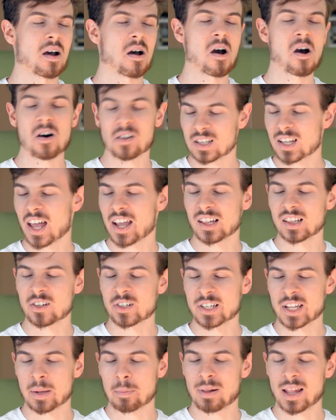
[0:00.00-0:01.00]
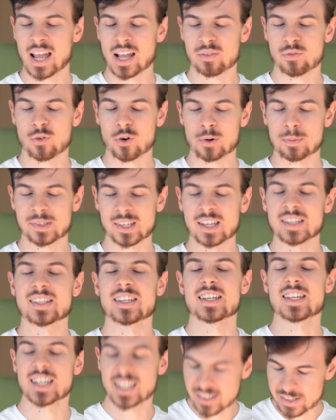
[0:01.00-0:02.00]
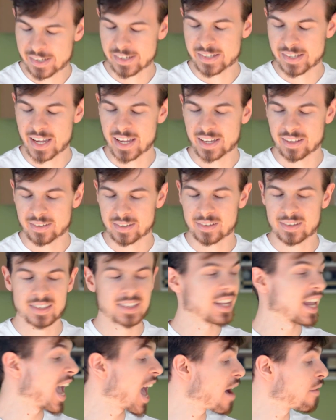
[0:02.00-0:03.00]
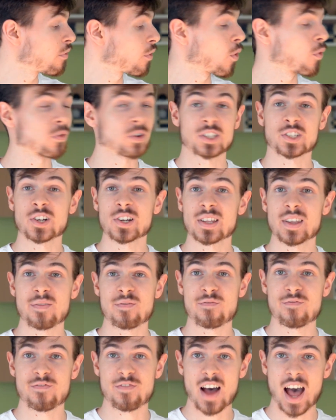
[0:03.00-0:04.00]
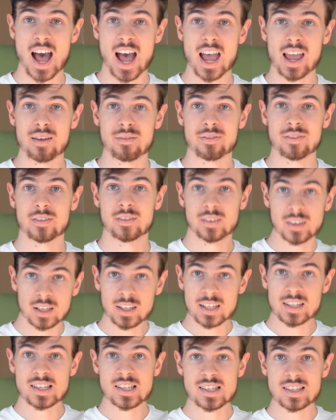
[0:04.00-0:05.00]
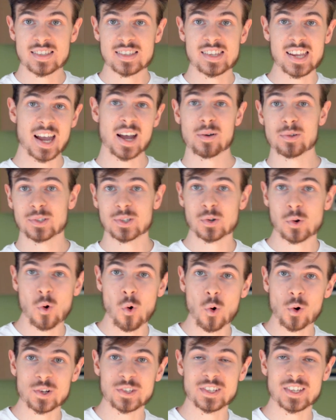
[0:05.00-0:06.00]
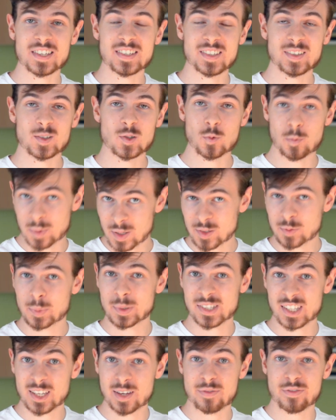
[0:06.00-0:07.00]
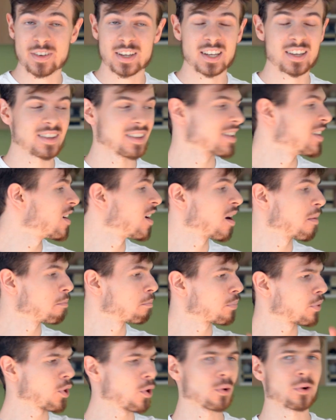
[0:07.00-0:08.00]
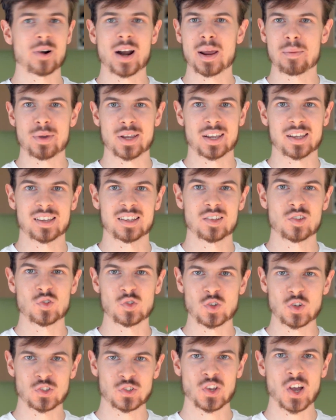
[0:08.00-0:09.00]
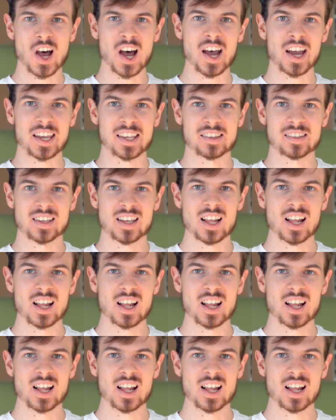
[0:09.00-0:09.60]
online learning platforms on the internet. They have over 35,000 courses, to be specific: programming, design,